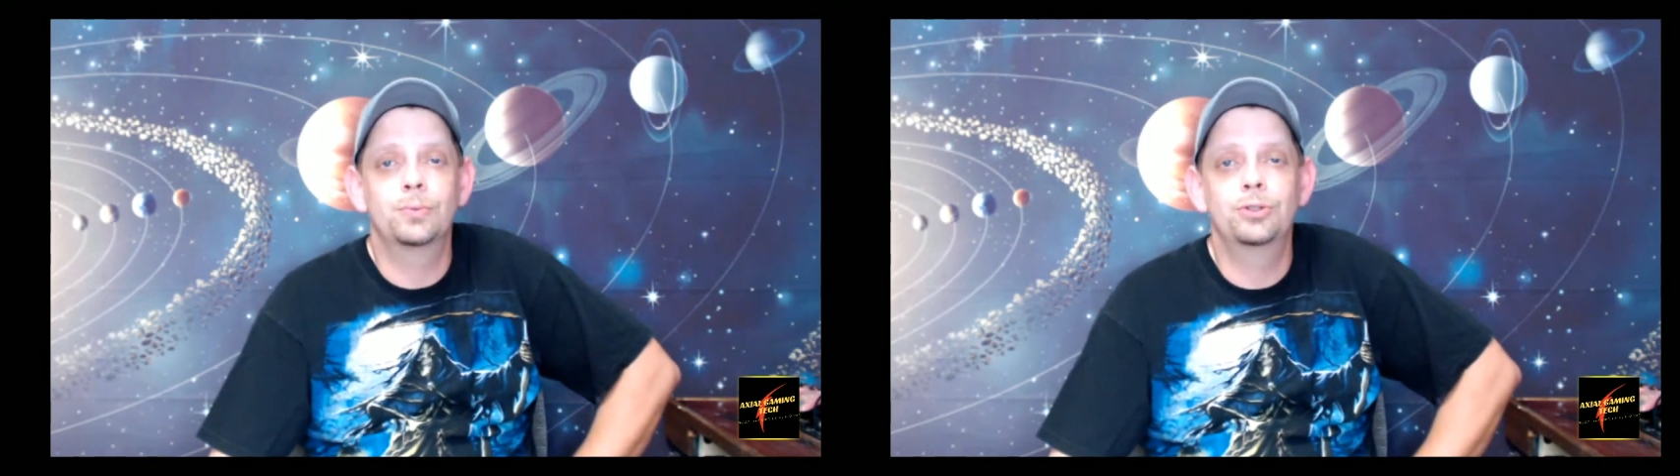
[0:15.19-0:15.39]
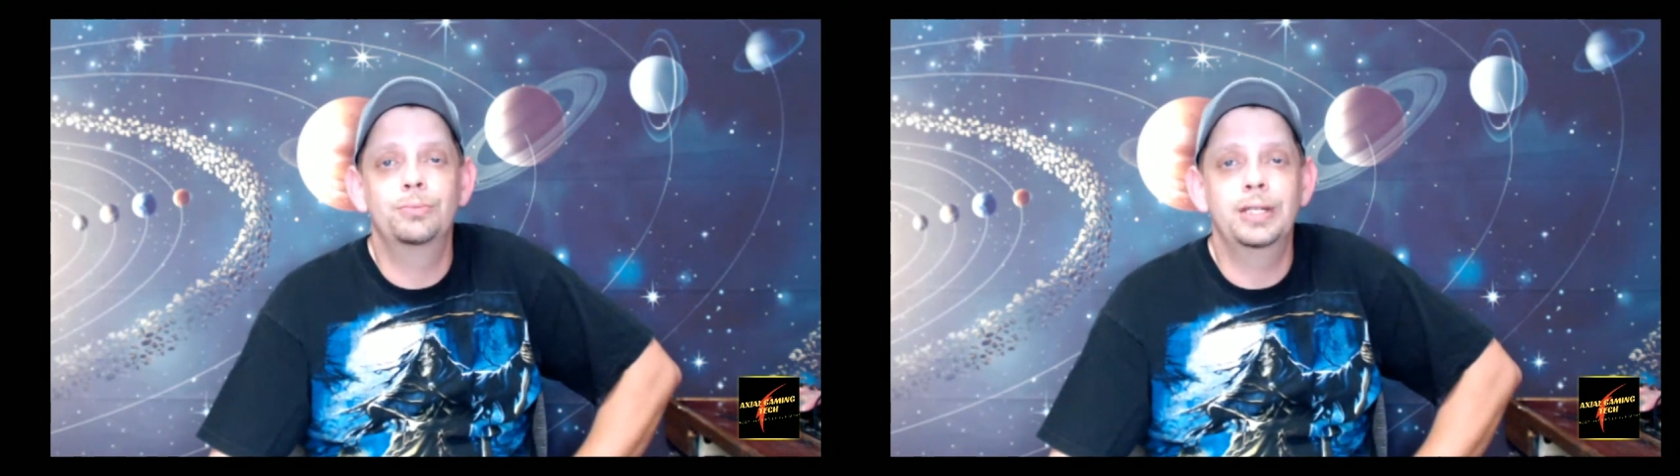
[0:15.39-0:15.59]

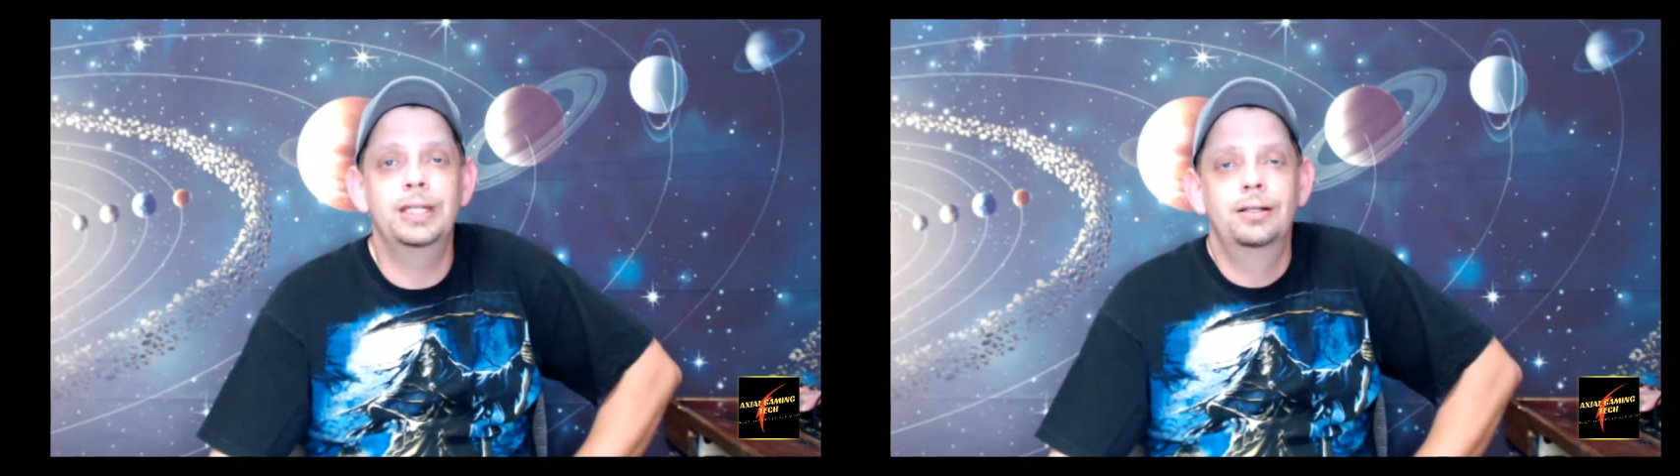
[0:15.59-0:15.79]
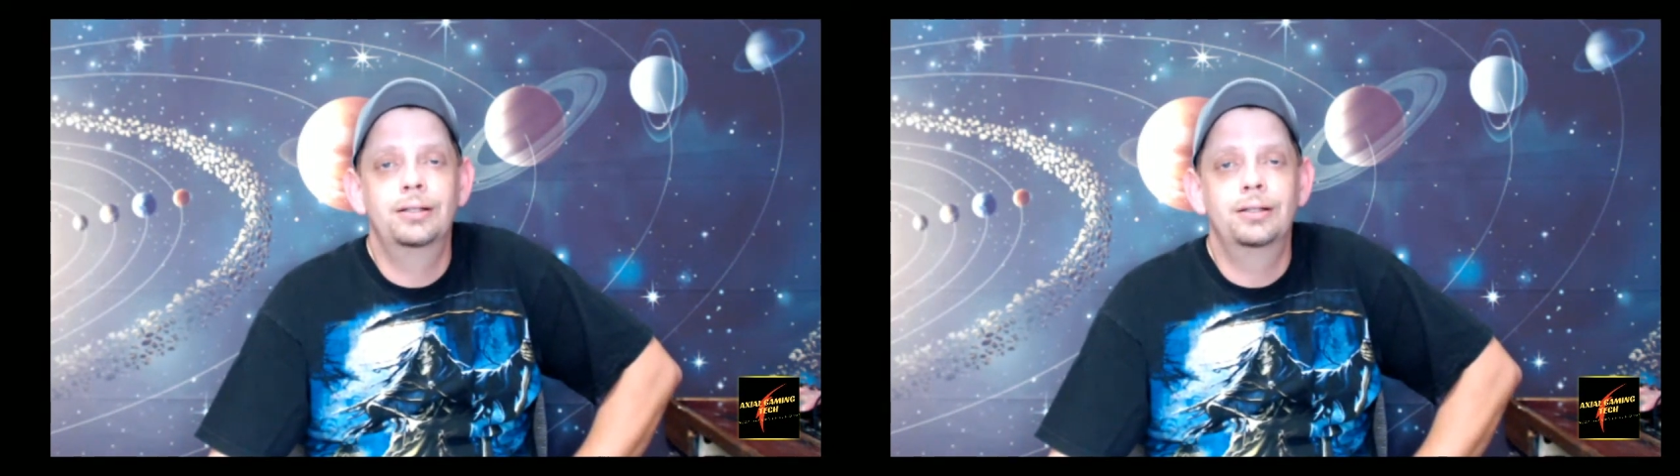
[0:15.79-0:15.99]
would
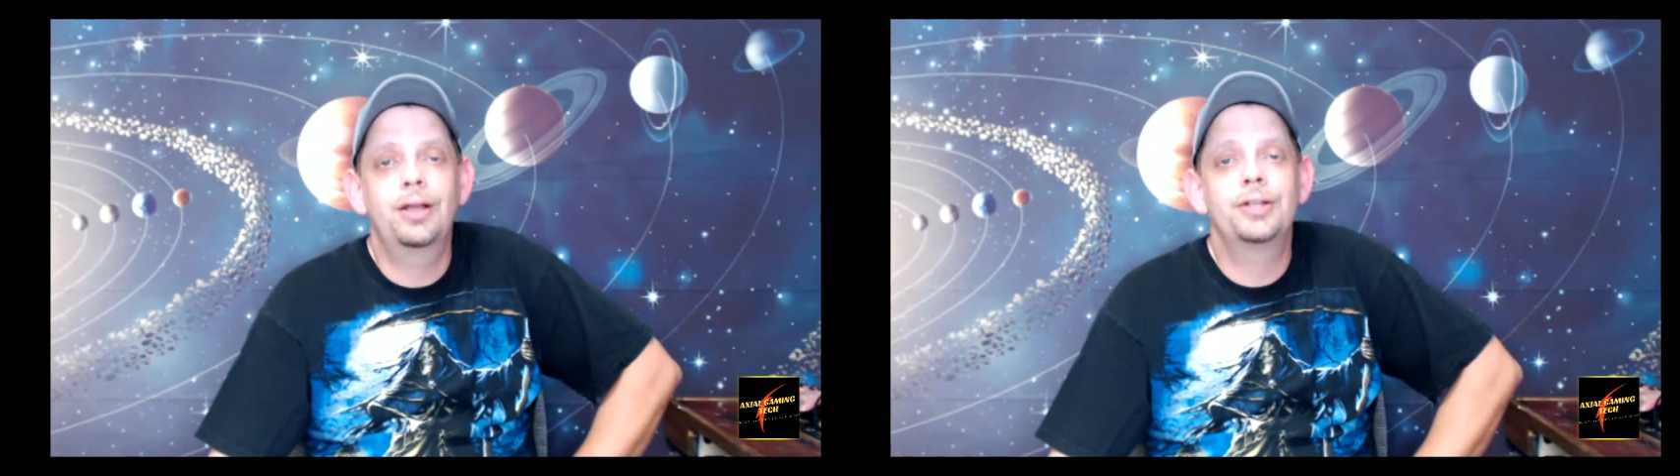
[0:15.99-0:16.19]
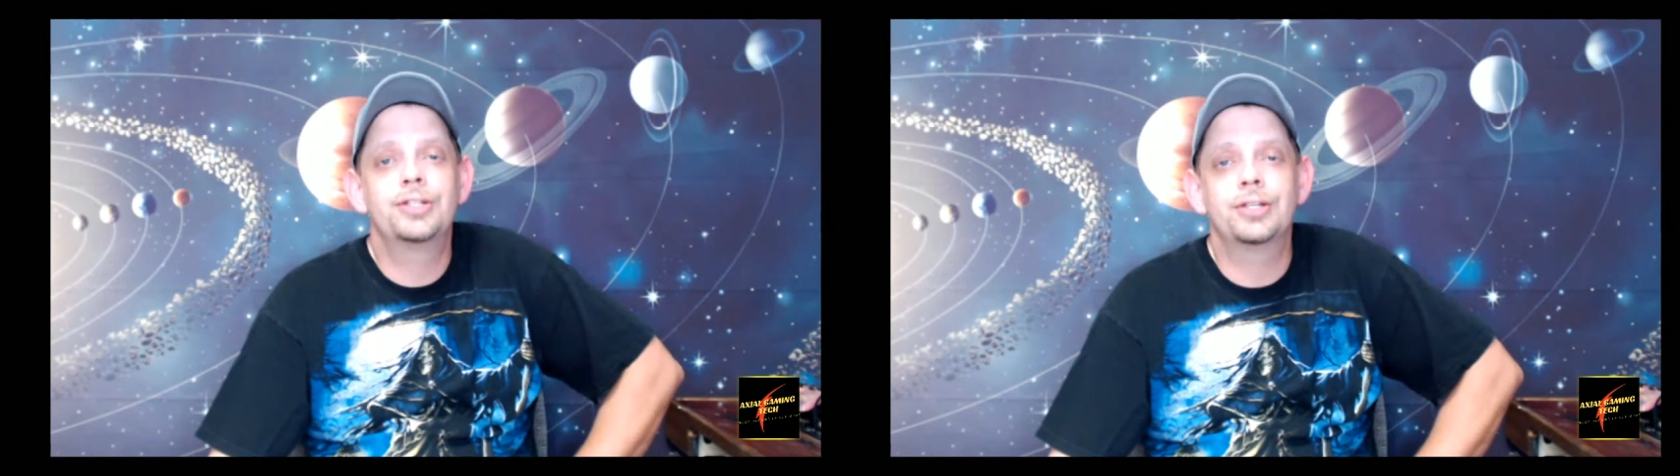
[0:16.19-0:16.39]
be
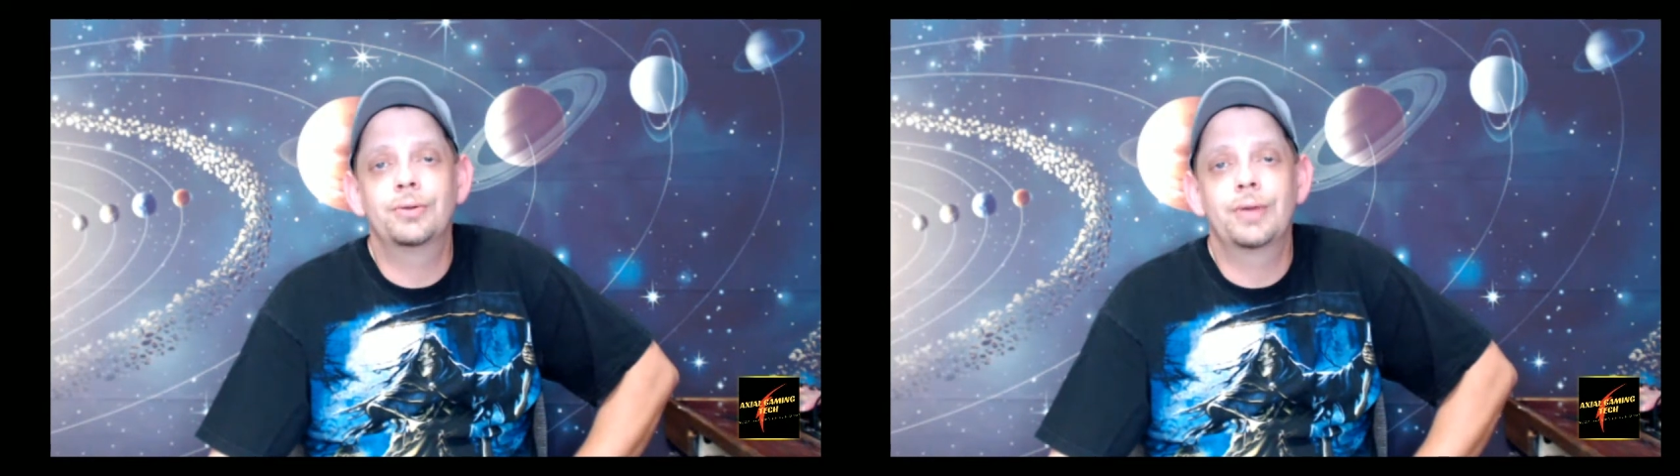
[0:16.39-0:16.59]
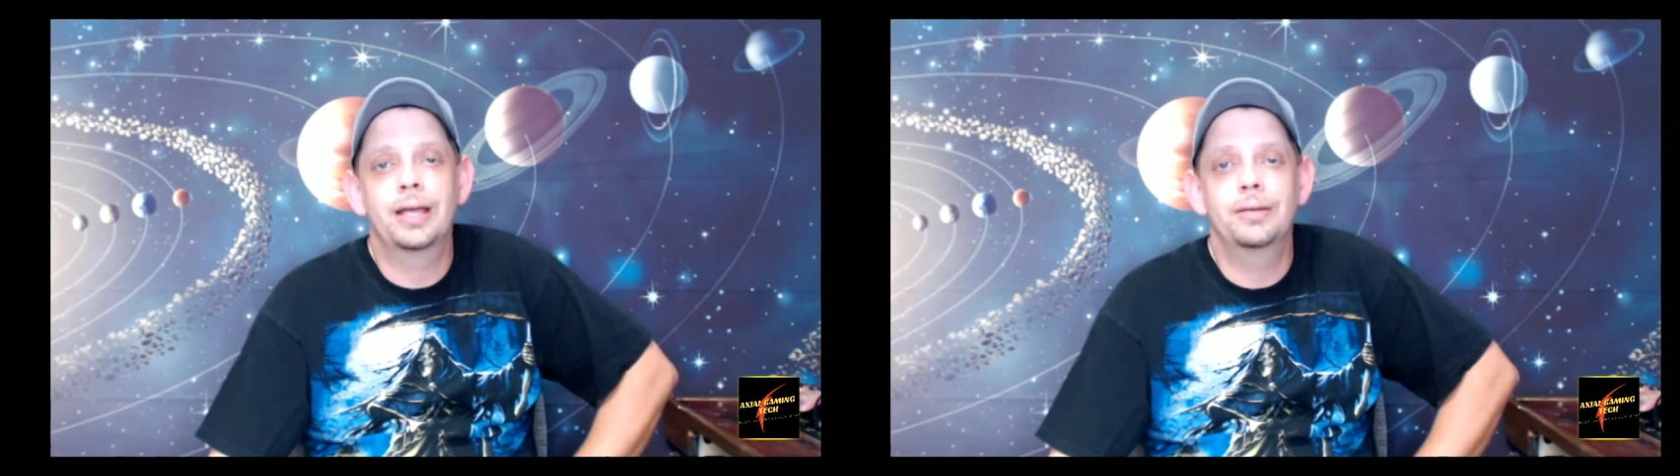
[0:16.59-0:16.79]
launching
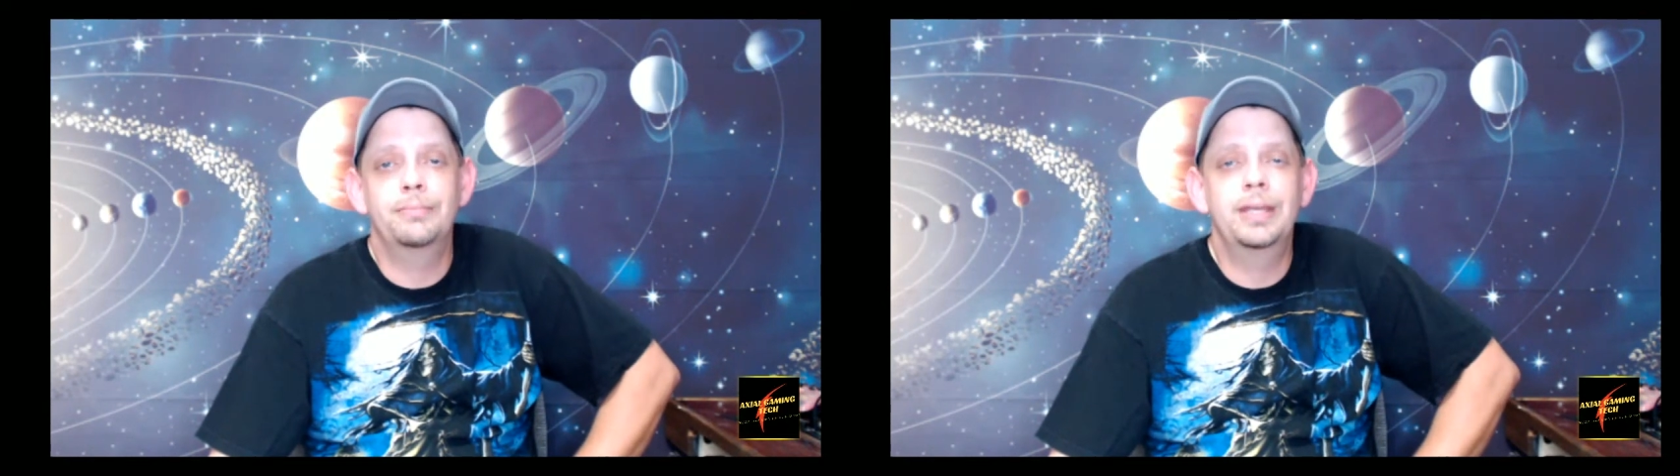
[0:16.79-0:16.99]
around